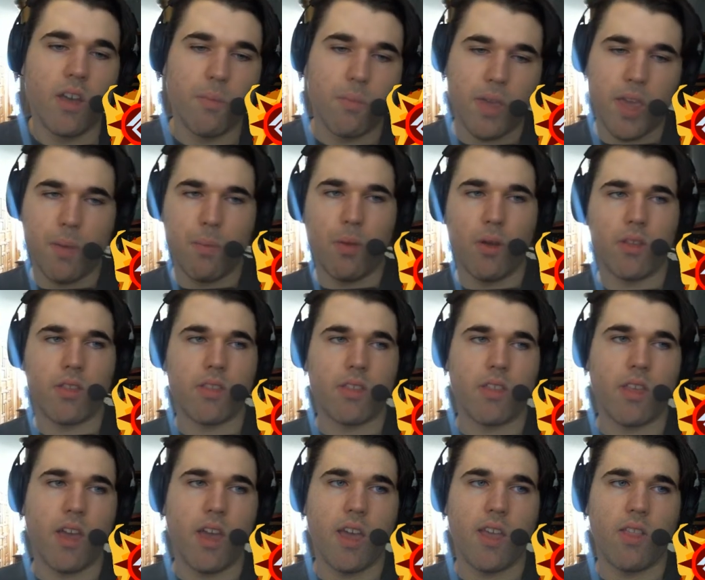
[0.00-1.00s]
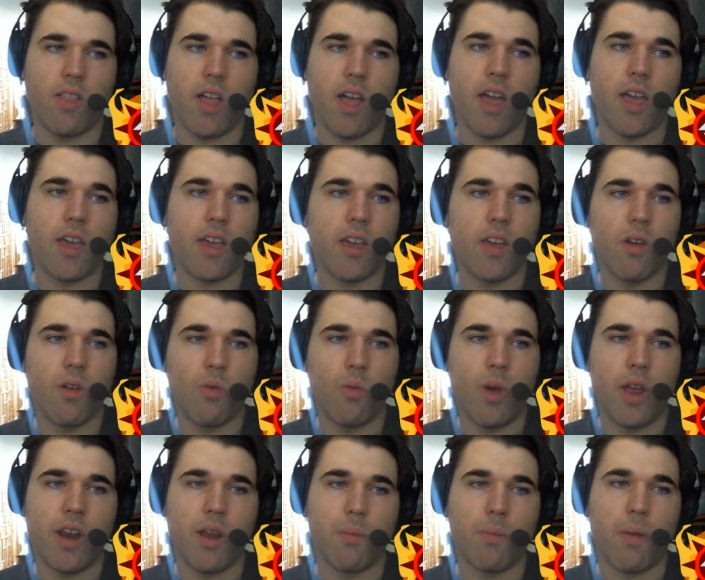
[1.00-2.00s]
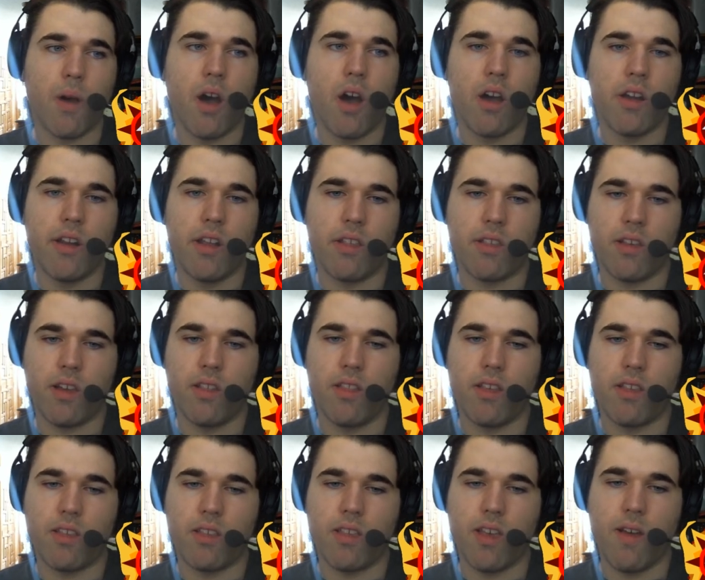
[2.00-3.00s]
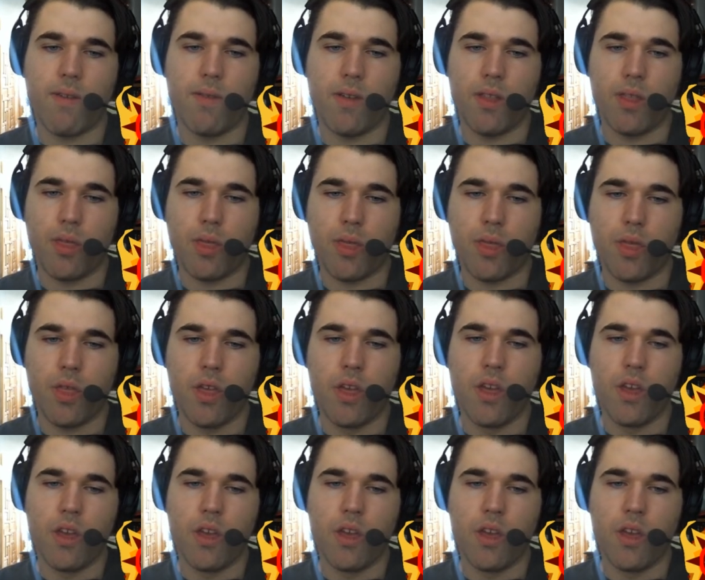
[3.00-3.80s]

People say, like, when a pawn is on the 7th